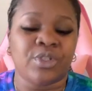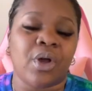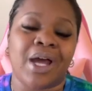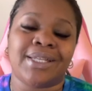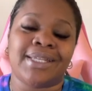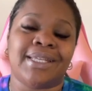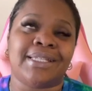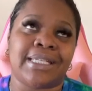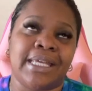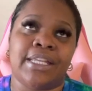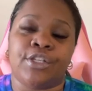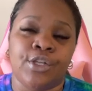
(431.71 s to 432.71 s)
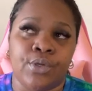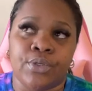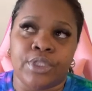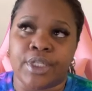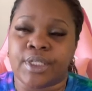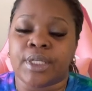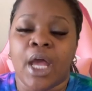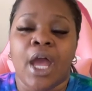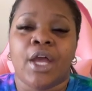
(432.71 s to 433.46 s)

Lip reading: So I did 10 uses.